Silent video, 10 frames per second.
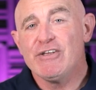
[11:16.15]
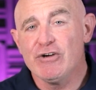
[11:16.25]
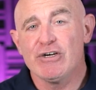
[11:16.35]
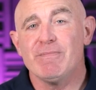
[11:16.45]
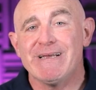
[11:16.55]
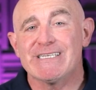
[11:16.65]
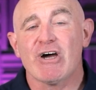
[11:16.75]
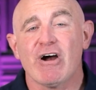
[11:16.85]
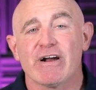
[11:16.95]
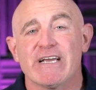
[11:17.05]
you could be a
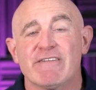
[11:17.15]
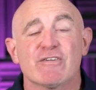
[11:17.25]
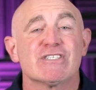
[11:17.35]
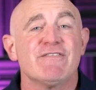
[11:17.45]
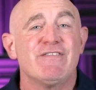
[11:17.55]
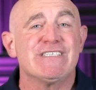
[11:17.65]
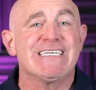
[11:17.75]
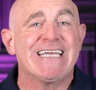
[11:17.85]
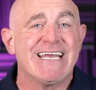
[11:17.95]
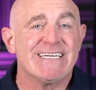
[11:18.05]
target for
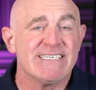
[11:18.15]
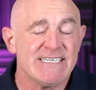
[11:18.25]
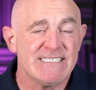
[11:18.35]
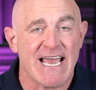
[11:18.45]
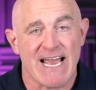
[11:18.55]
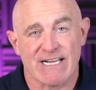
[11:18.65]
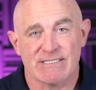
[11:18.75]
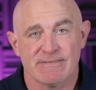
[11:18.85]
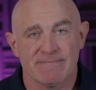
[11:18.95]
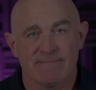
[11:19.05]
sophisticated
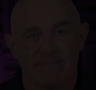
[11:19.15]
attacks.